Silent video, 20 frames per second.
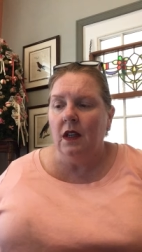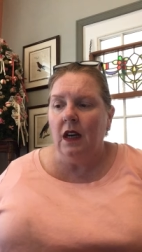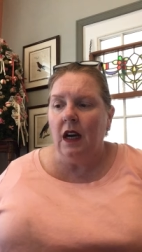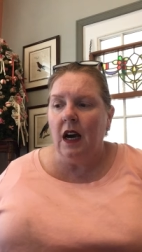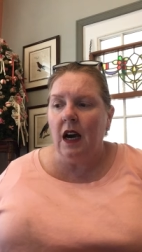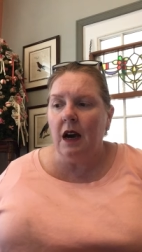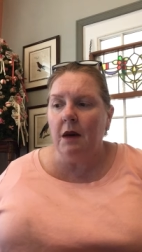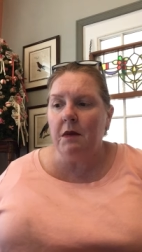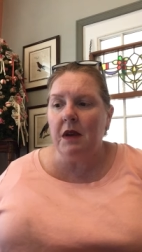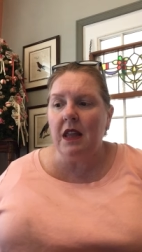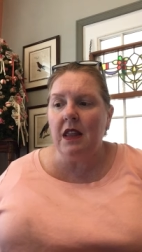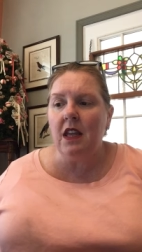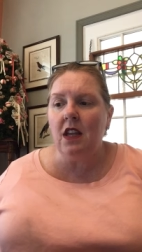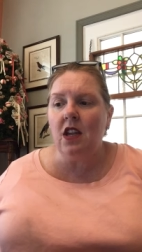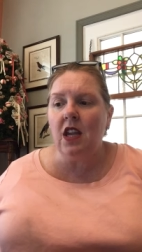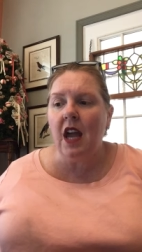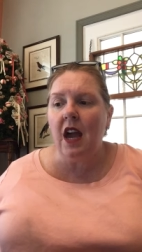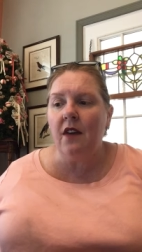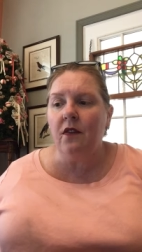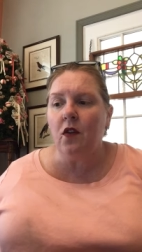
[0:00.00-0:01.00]
And then
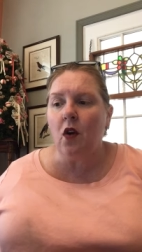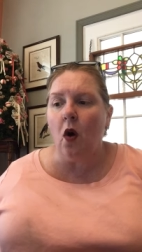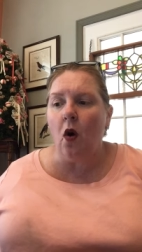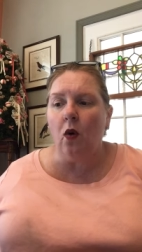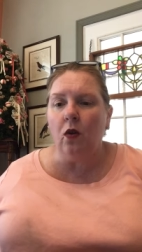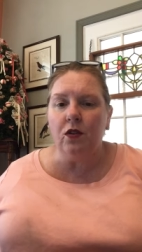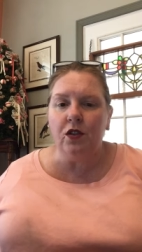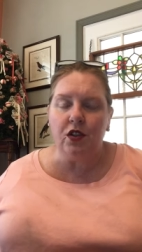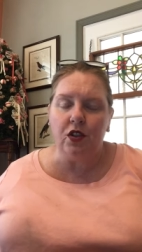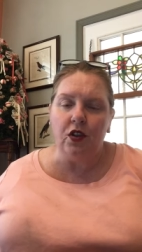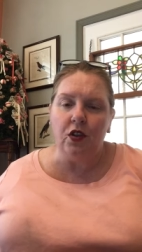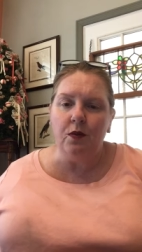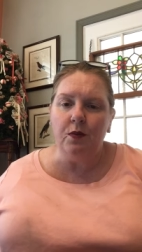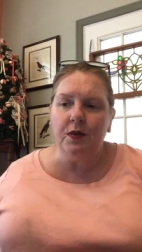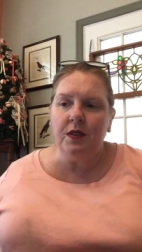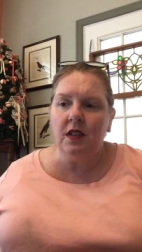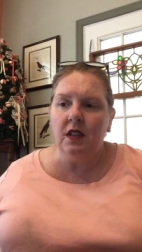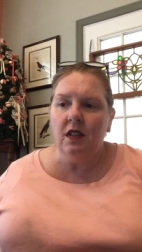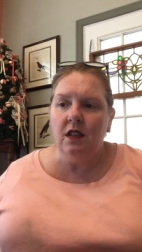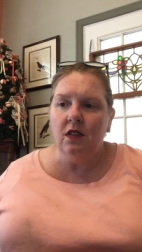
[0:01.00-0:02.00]
you have cold
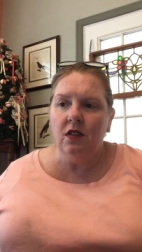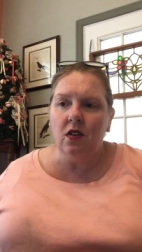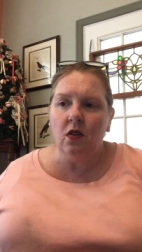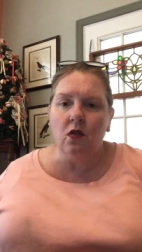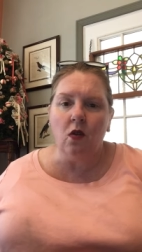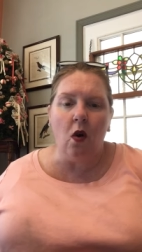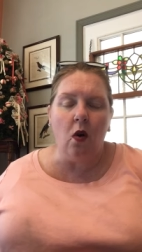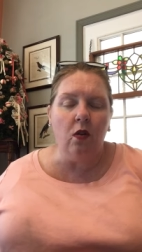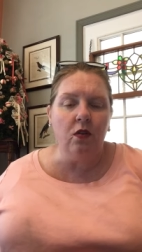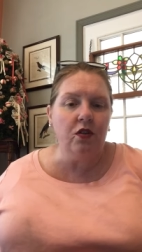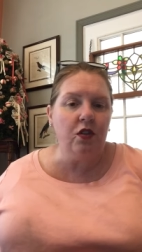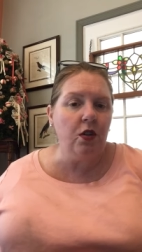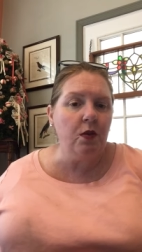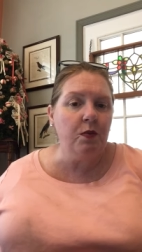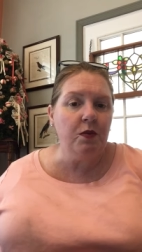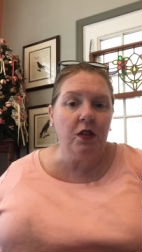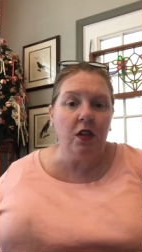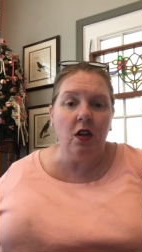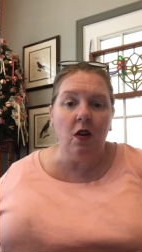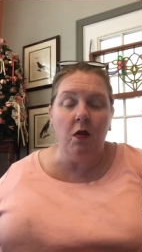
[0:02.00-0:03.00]
soups. So cold
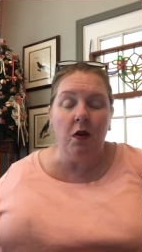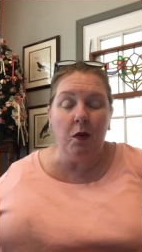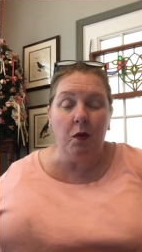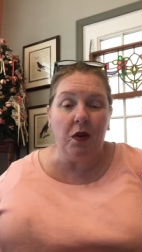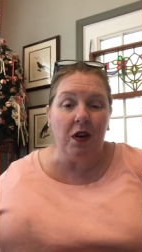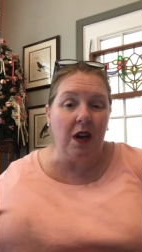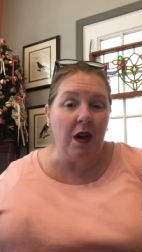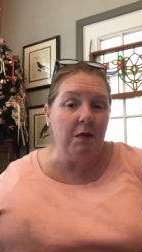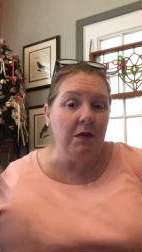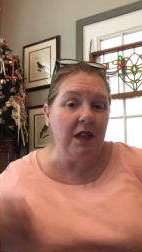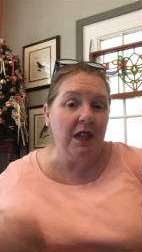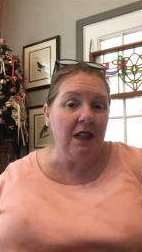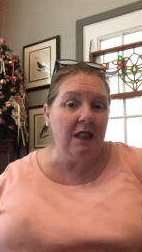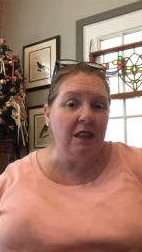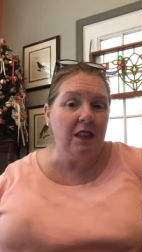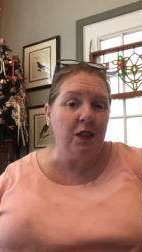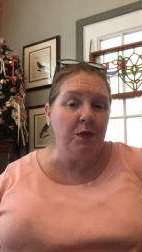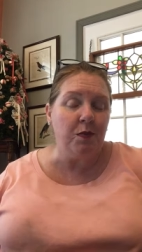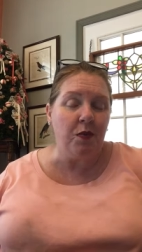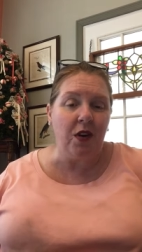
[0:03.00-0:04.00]
soups, you know what, we're coming into
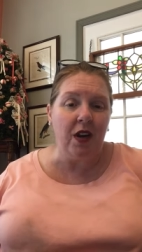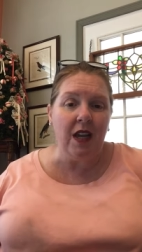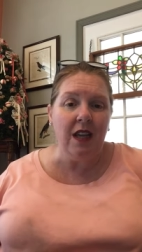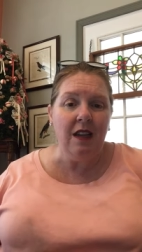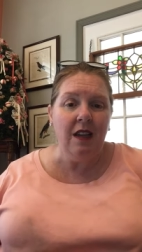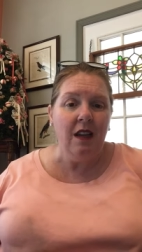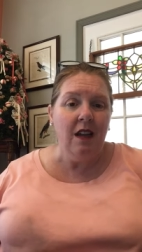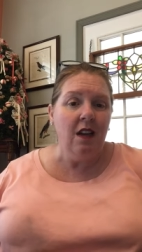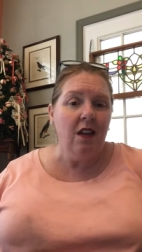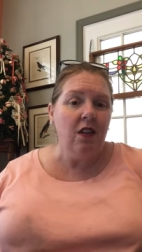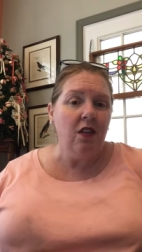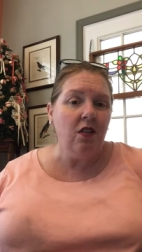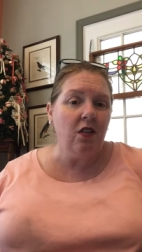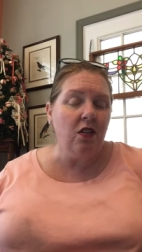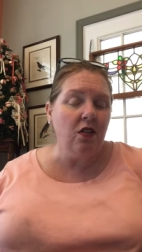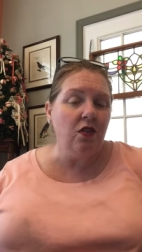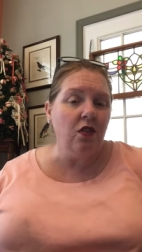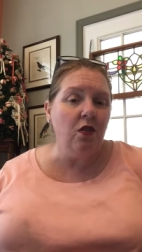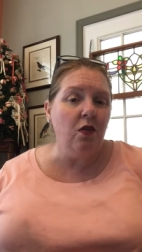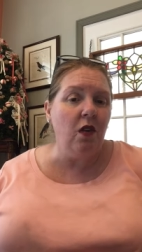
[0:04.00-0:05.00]
spring. You
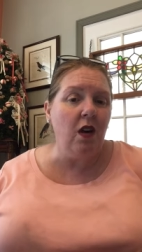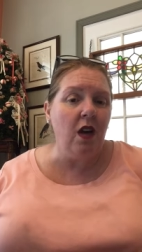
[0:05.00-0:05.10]
could do